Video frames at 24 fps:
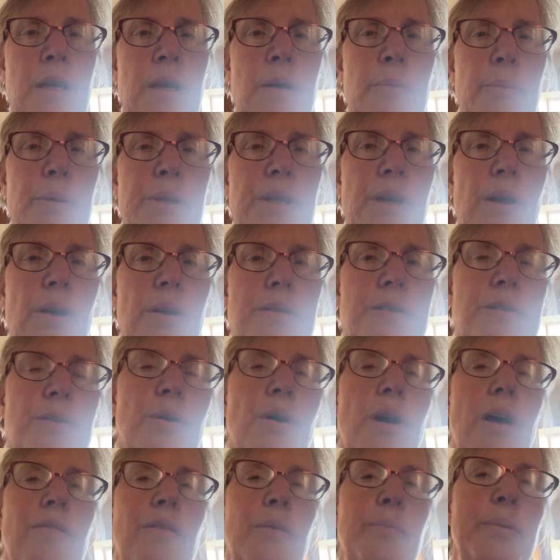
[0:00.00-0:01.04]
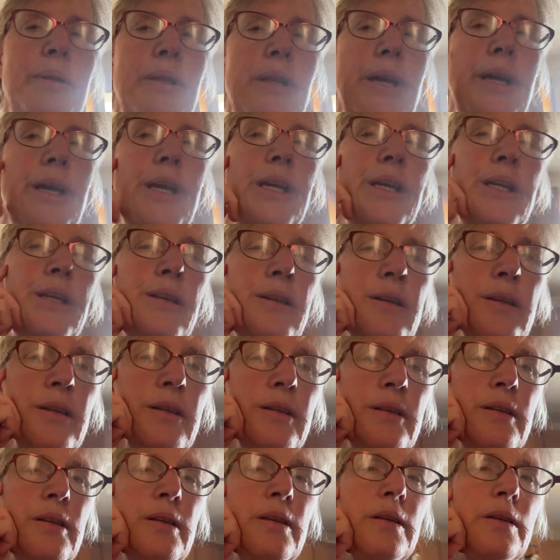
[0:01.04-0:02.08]
But they also have a plain,
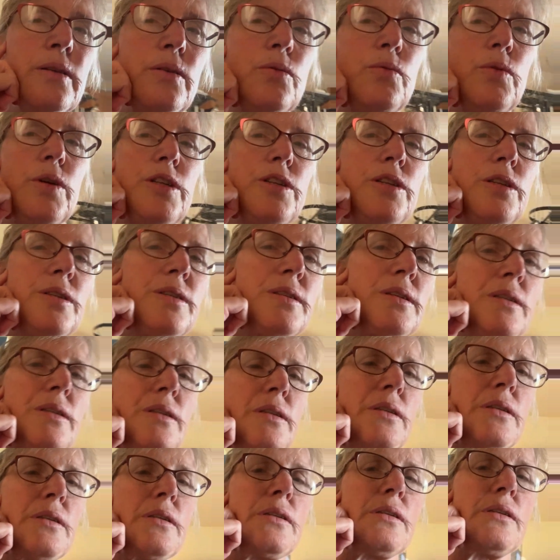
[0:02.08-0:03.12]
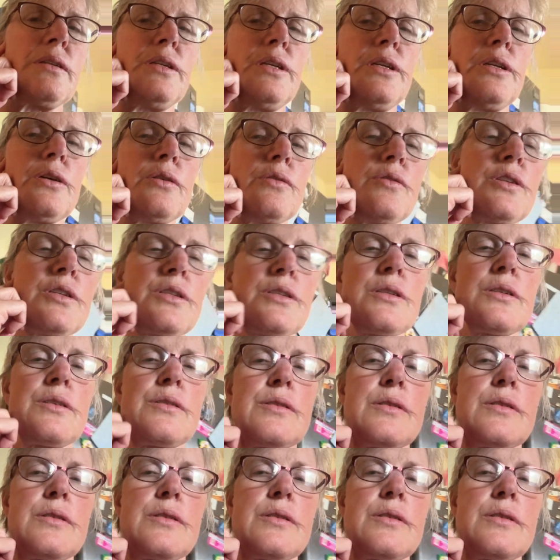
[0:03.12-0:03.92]
which is, just